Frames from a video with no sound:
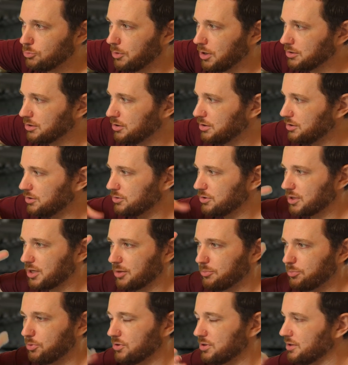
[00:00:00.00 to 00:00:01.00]
model you
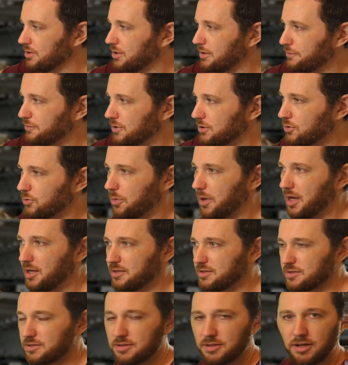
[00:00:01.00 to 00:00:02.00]
can put in different
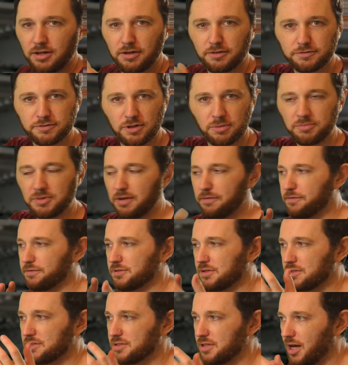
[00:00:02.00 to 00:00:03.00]
ways from
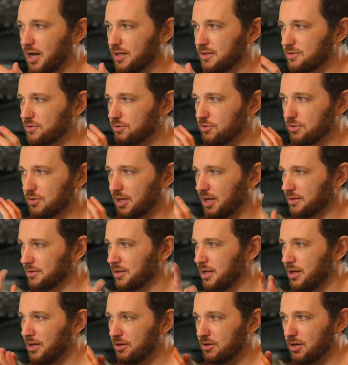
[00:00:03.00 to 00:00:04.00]
different sides. You can
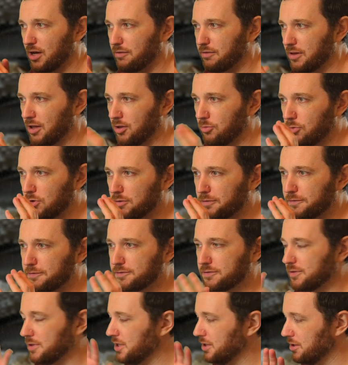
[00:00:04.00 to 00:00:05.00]
you have a lot more
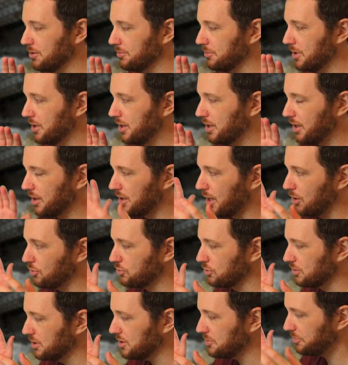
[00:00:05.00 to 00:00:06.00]
freedom in how
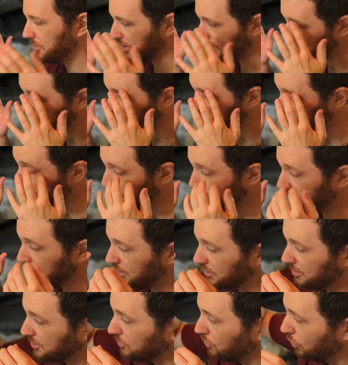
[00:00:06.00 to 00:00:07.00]
to display it.
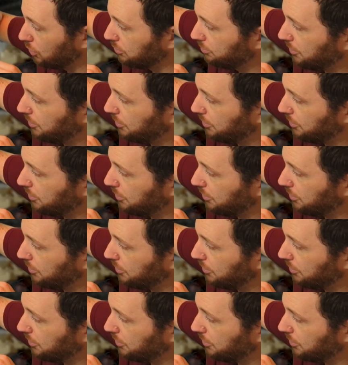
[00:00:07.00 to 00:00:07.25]
The old